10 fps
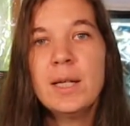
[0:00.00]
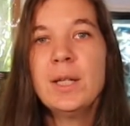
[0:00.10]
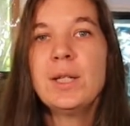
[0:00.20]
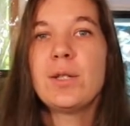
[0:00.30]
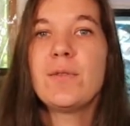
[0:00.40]

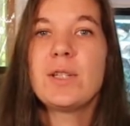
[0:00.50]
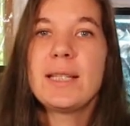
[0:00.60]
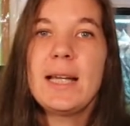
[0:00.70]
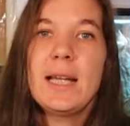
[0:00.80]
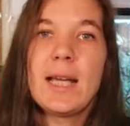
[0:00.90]
So if your
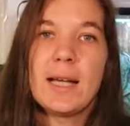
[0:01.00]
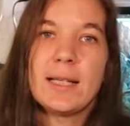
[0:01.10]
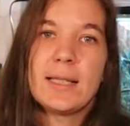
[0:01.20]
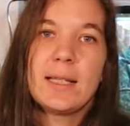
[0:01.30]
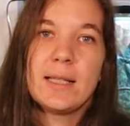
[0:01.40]
snake
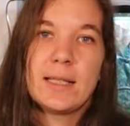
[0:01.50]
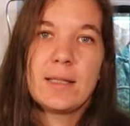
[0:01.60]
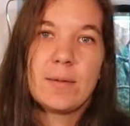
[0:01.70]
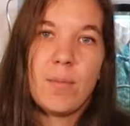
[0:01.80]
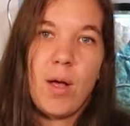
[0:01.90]
has a
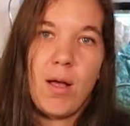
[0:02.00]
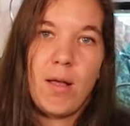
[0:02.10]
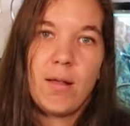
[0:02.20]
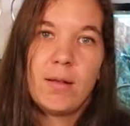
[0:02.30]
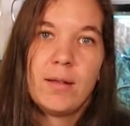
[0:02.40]

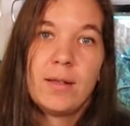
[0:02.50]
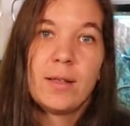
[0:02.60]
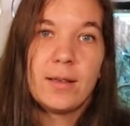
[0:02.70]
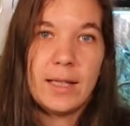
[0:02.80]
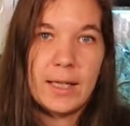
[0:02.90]
small
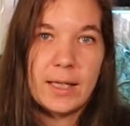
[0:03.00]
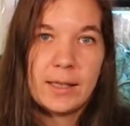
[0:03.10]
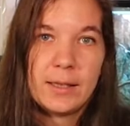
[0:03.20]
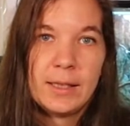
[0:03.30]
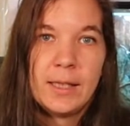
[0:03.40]

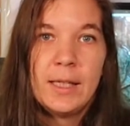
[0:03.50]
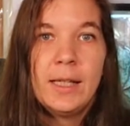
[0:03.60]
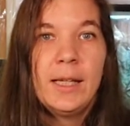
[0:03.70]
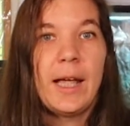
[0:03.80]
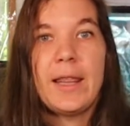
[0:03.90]
litter
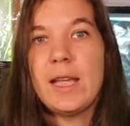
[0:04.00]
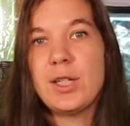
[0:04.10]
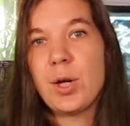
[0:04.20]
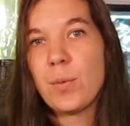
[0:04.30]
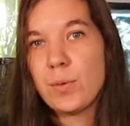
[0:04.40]
and they
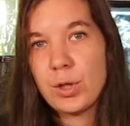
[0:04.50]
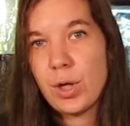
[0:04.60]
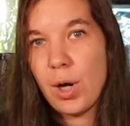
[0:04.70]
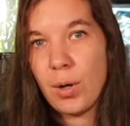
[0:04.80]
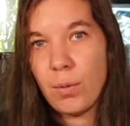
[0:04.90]
don't
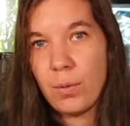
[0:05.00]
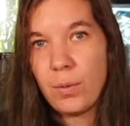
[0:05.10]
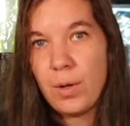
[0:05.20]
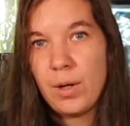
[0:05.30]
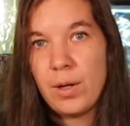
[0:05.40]

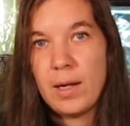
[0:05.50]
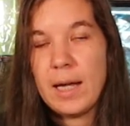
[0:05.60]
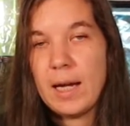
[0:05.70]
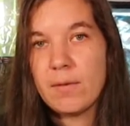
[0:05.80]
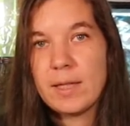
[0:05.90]
show
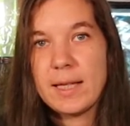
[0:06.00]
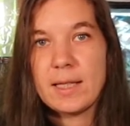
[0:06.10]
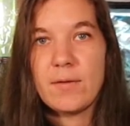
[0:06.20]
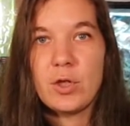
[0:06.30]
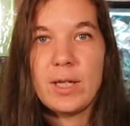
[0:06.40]
a
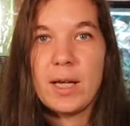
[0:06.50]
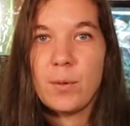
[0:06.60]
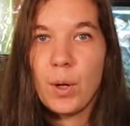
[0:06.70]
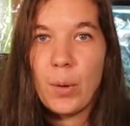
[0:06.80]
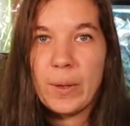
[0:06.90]
recessive gene that you
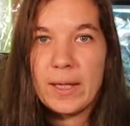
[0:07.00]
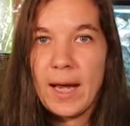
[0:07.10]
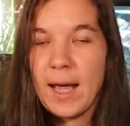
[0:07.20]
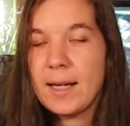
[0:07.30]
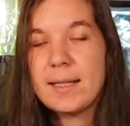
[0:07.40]
were hoping they
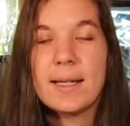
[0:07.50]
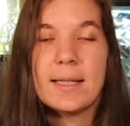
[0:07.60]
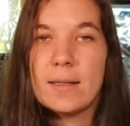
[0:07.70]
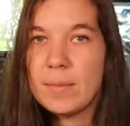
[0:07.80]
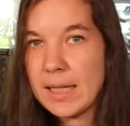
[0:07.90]
had, it
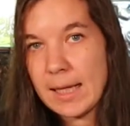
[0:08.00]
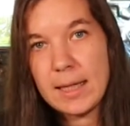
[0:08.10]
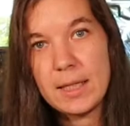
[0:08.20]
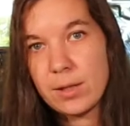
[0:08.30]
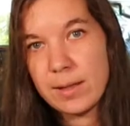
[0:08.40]
doesn't mean that
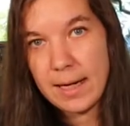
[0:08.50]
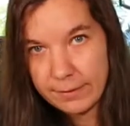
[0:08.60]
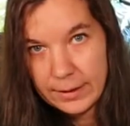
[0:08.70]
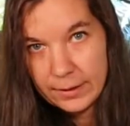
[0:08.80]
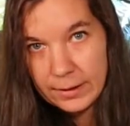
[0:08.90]
they don't
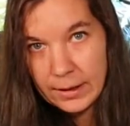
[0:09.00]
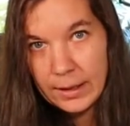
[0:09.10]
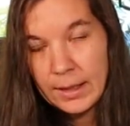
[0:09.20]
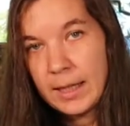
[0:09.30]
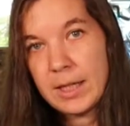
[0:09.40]
have it.
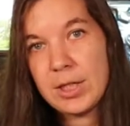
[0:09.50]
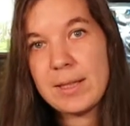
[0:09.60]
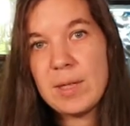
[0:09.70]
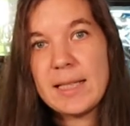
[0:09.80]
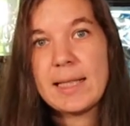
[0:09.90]
It
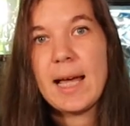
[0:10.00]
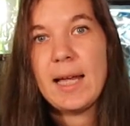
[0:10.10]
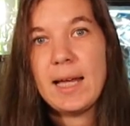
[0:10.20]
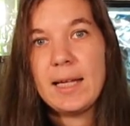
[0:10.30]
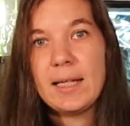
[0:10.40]
just means
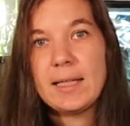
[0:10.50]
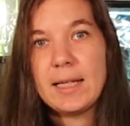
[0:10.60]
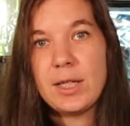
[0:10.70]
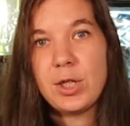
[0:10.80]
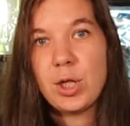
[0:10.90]
that it
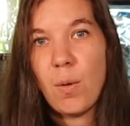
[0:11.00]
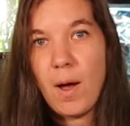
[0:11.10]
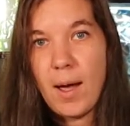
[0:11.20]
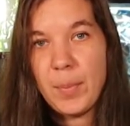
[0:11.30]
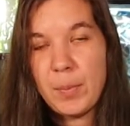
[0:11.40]
didn't show
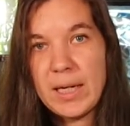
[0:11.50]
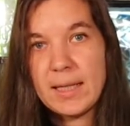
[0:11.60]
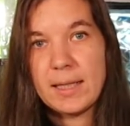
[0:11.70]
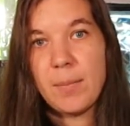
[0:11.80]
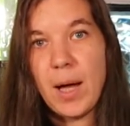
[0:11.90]
up
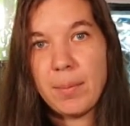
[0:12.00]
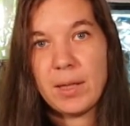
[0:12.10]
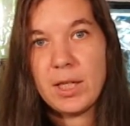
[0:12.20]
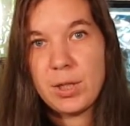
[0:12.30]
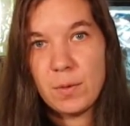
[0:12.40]
because the
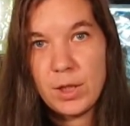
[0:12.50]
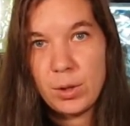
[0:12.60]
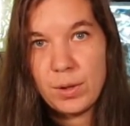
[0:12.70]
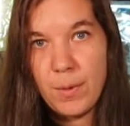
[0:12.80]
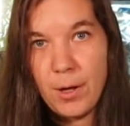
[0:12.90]
population was
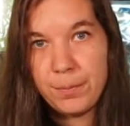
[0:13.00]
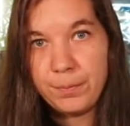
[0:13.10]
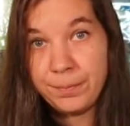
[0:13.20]
too small.